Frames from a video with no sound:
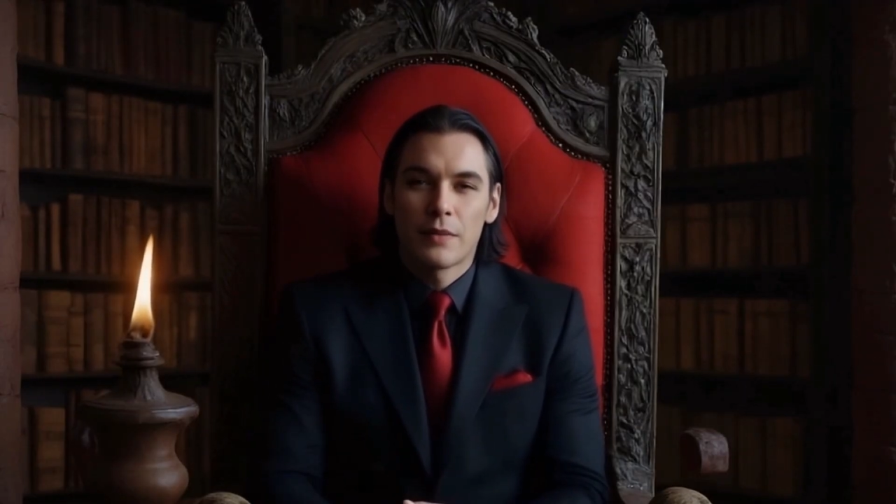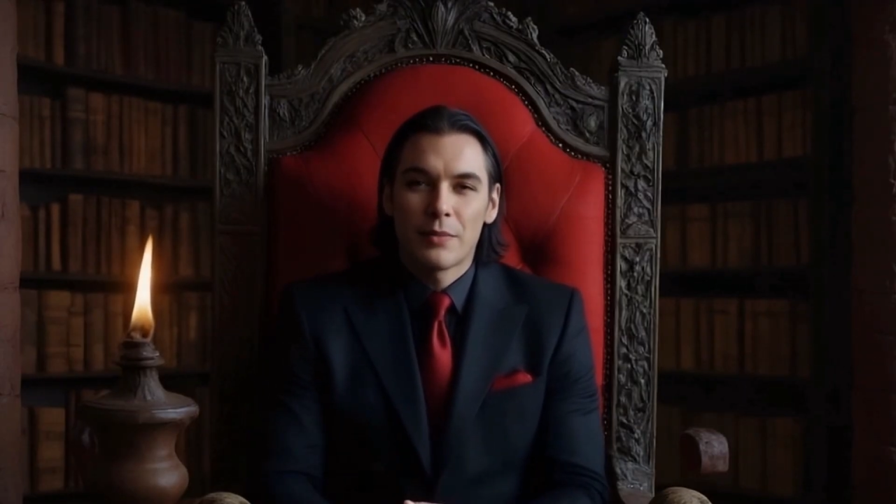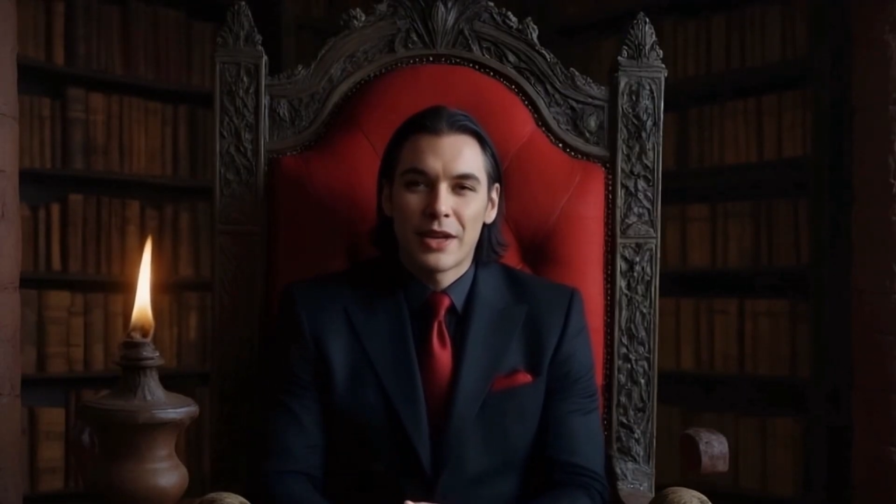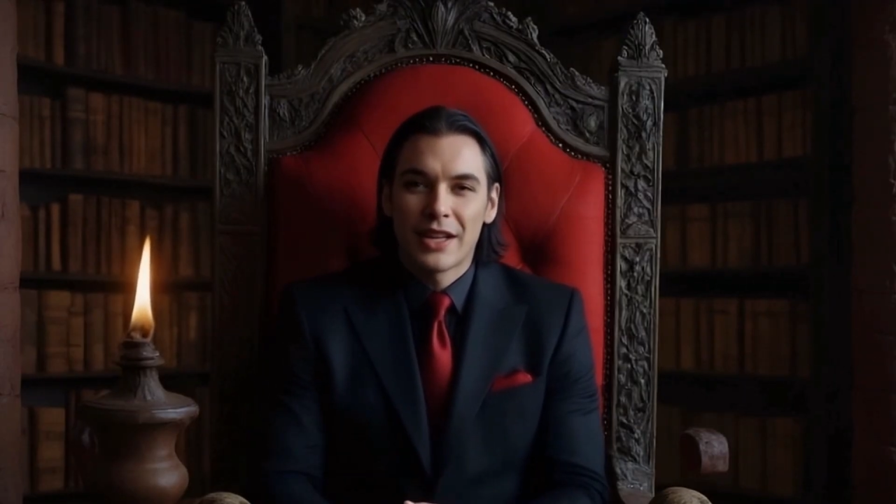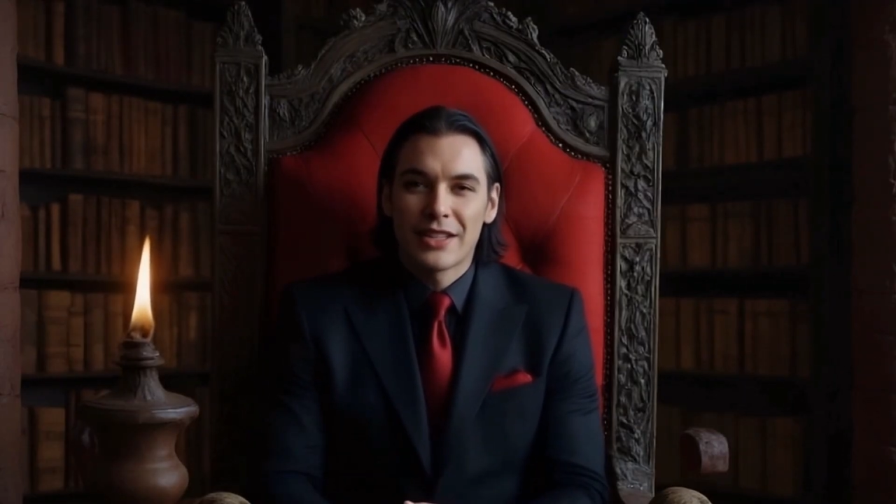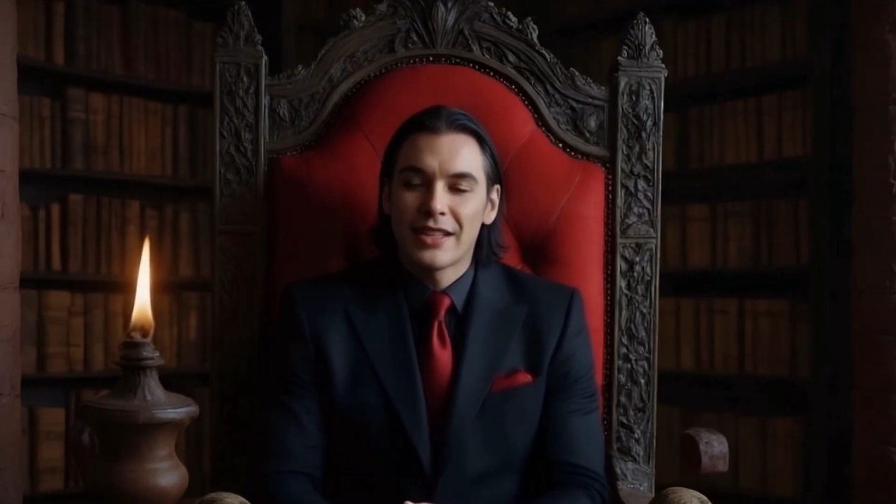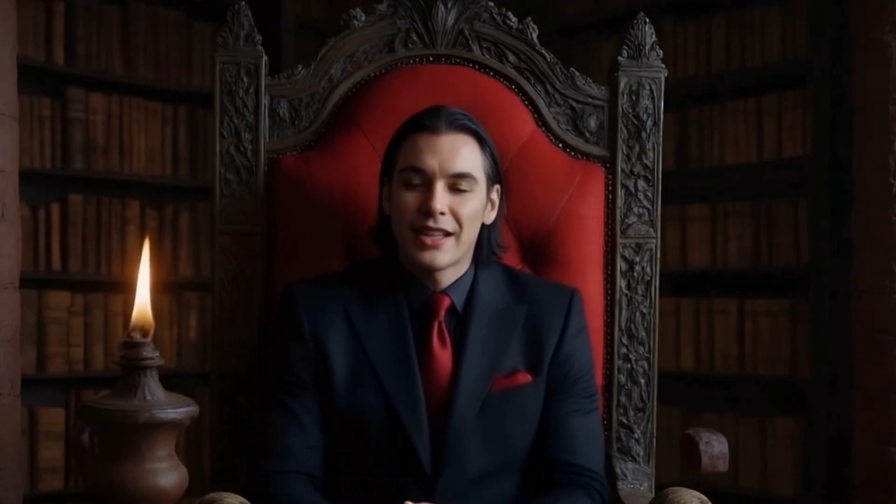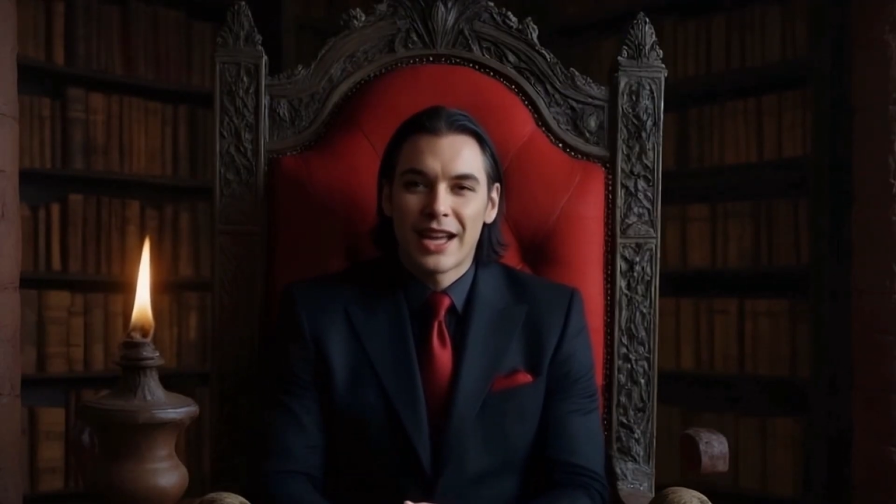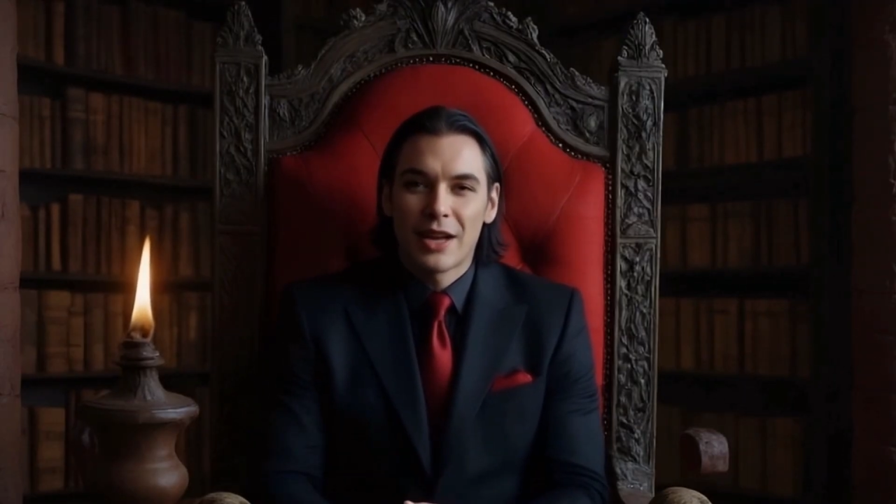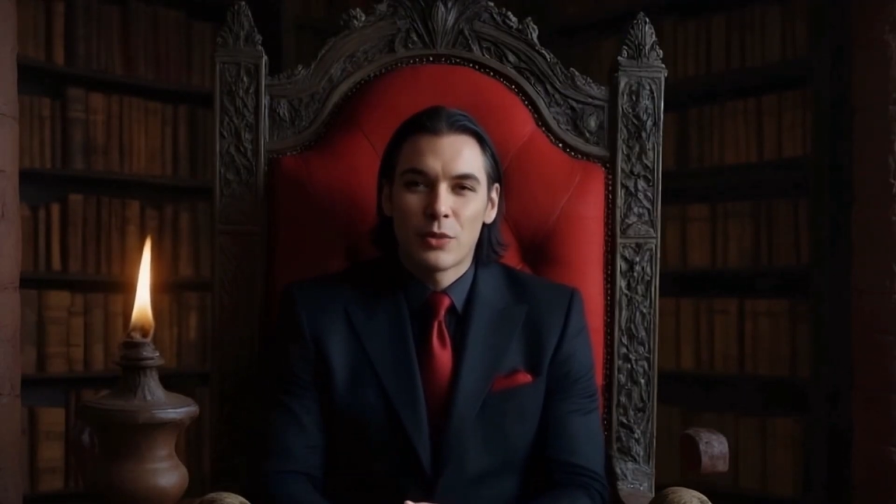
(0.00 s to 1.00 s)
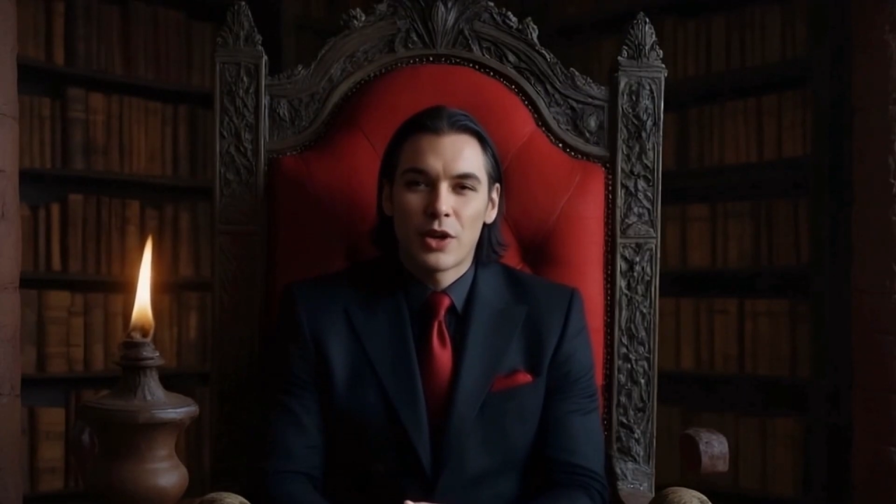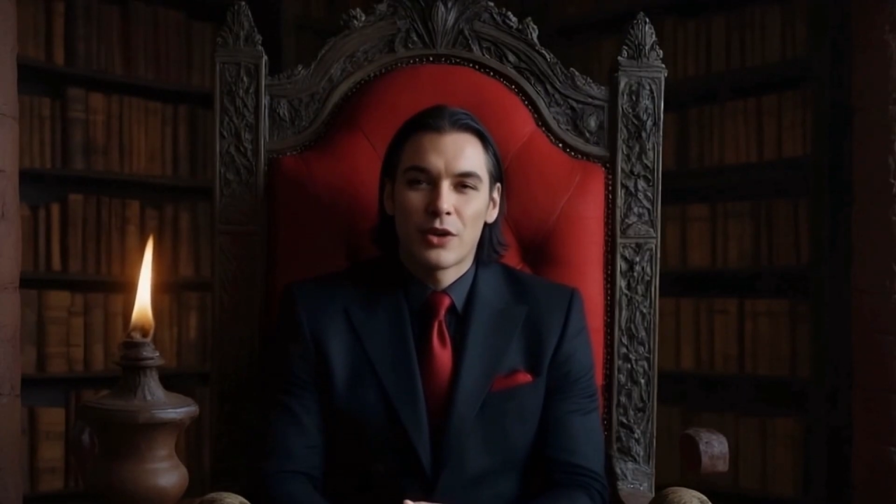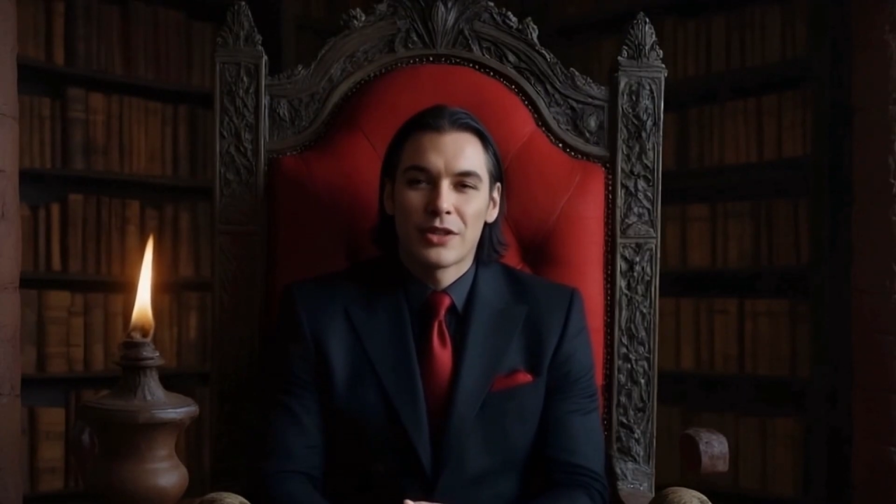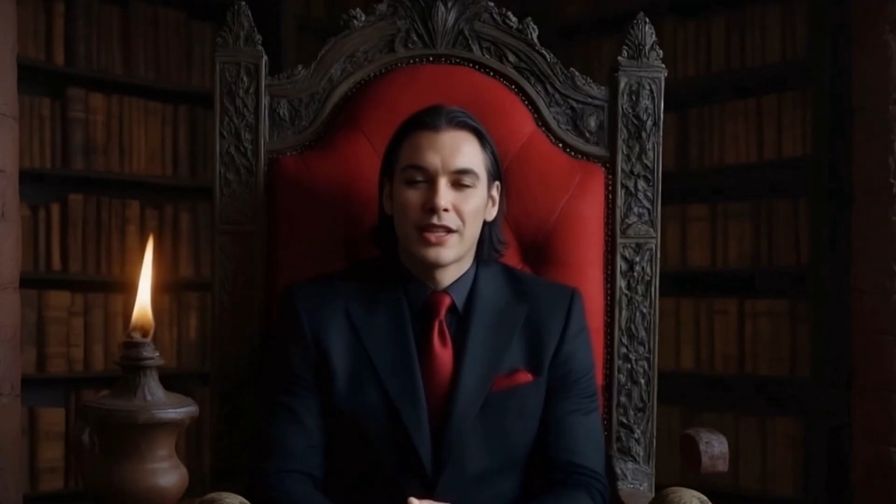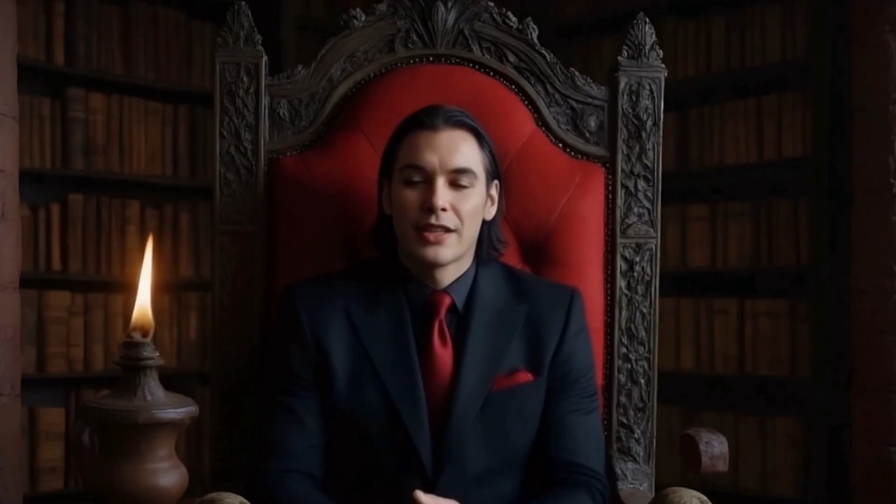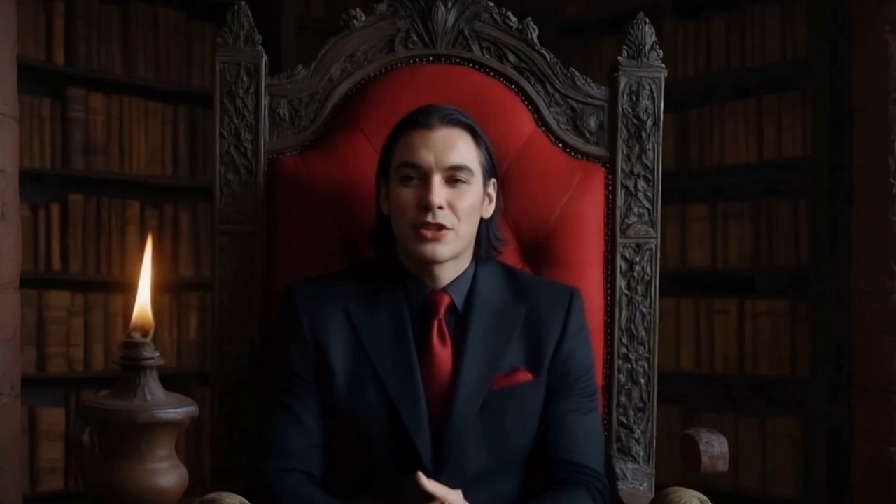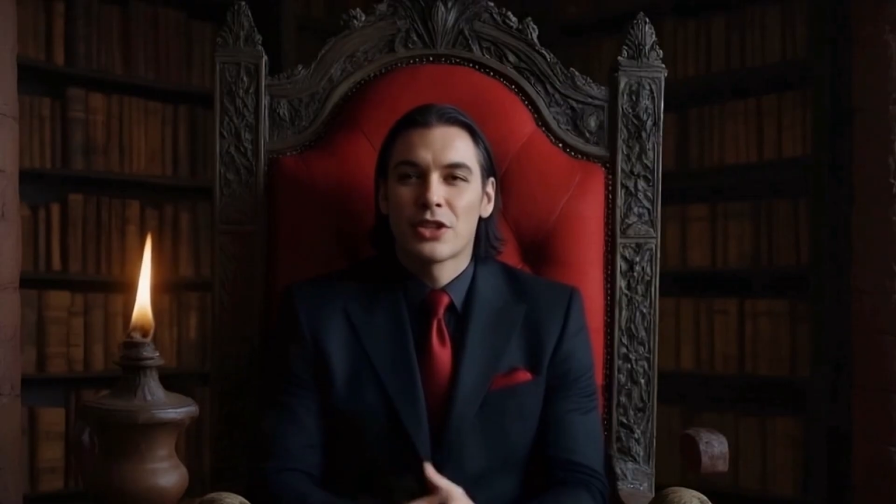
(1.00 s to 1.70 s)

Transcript: because Dan Brown didn't